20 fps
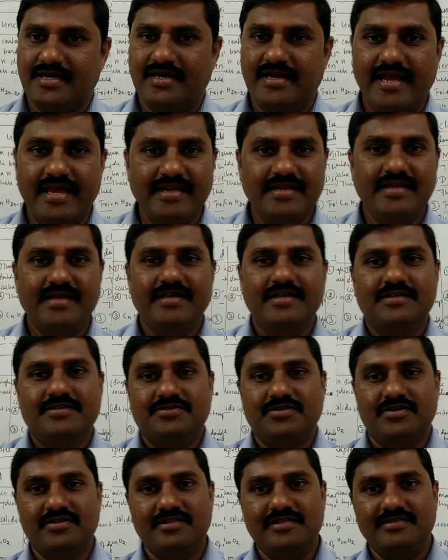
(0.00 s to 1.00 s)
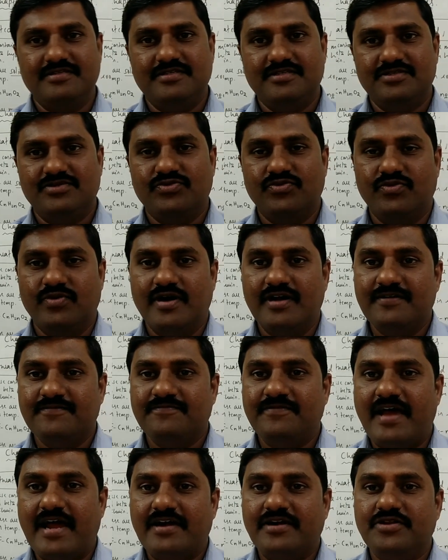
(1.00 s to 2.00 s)
Right? So this is
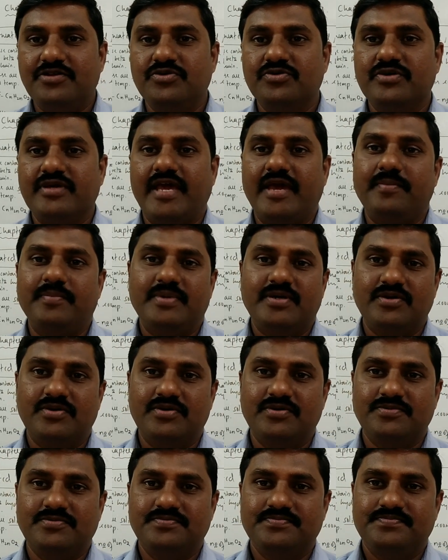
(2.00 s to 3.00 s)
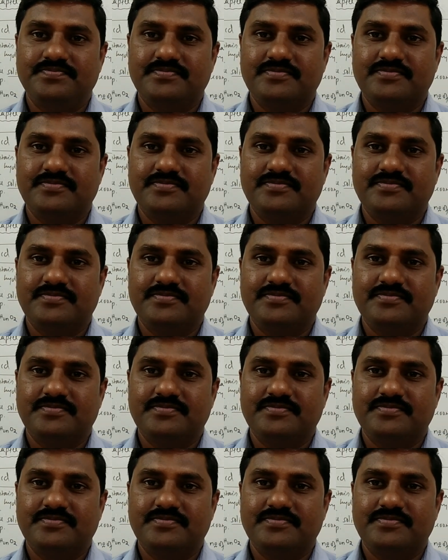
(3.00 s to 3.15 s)
one fact you came to know.